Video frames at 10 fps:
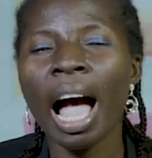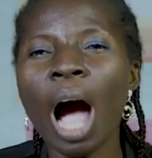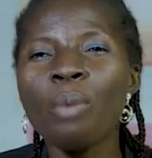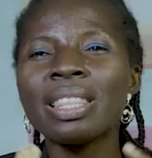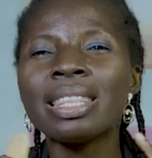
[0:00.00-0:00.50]

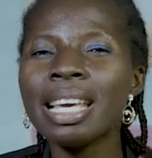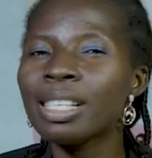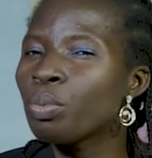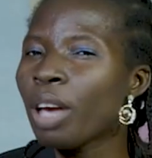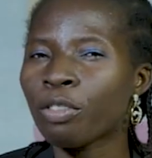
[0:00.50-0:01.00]
And with
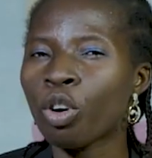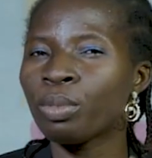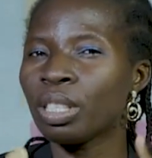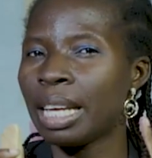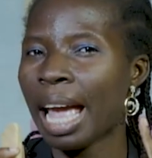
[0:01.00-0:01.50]
this, we have come
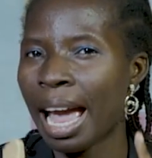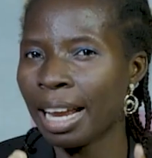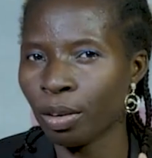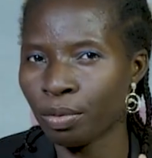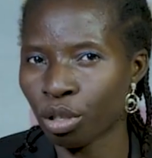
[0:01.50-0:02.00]
to the
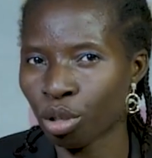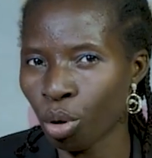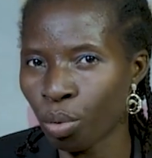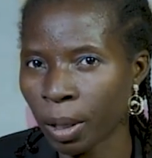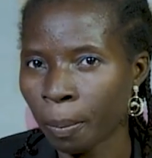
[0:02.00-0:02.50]
end of the
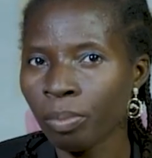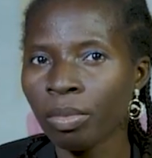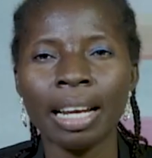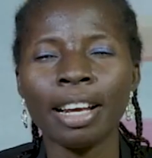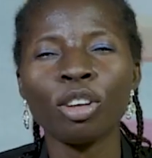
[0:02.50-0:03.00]
story.
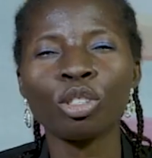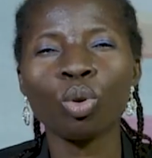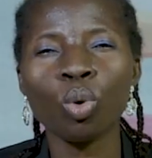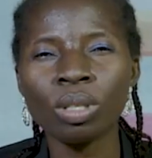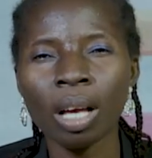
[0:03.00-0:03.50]
Let us
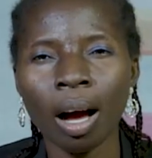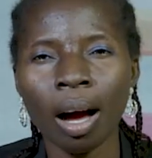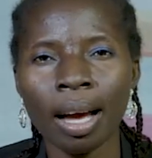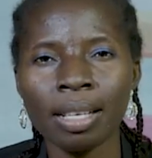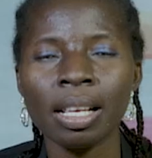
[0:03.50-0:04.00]
close our
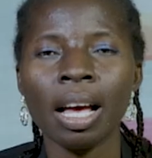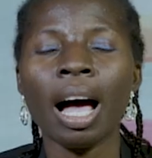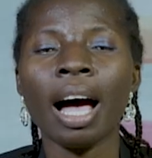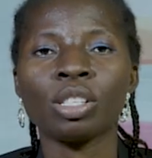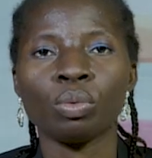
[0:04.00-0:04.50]
eyes
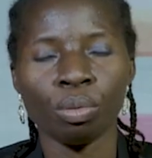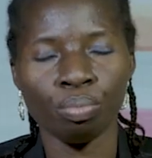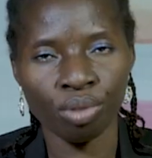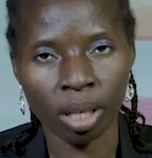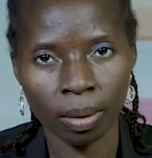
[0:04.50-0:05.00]
as we
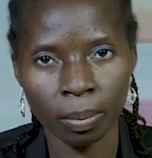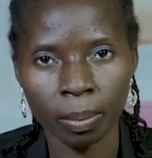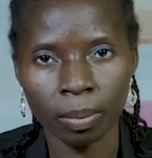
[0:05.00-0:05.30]
pray.